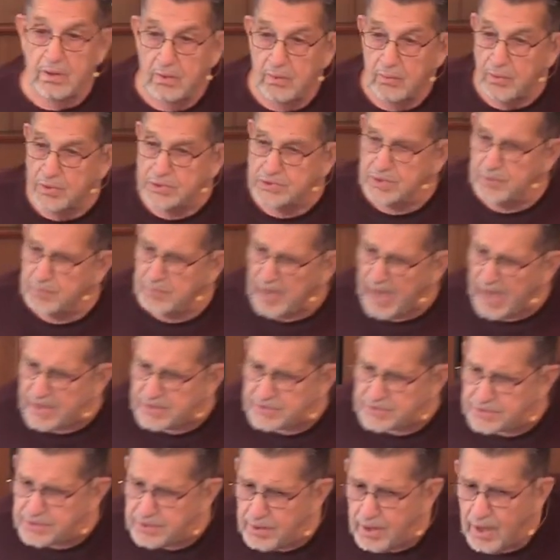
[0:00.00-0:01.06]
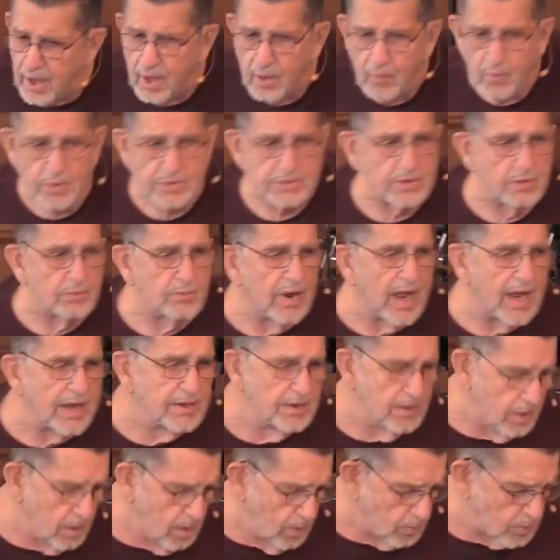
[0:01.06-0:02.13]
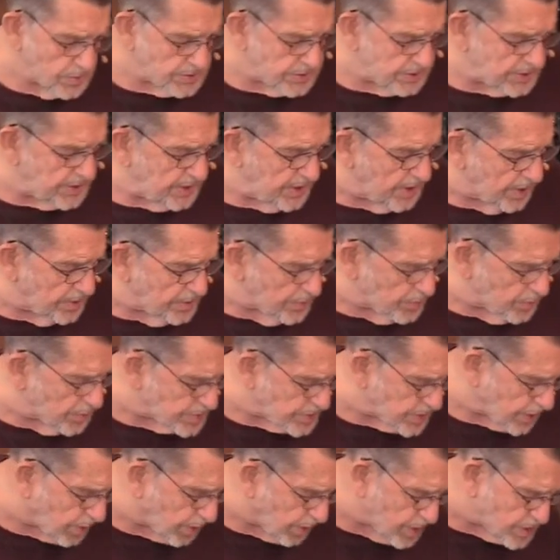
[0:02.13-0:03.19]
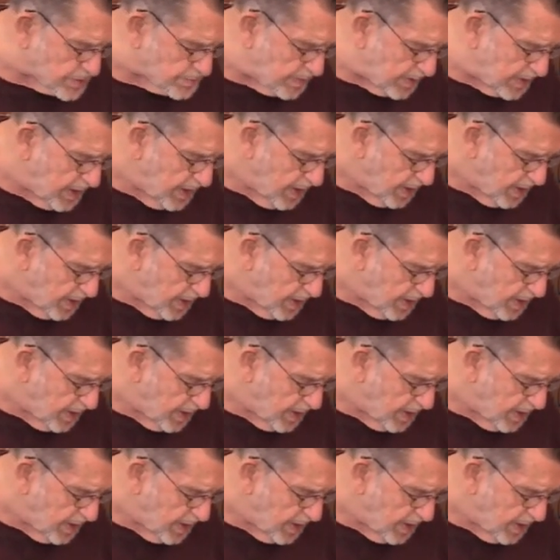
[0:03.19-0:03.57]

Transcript: Was it Pastor? Was it Regner? Was it the other? Was it her husband?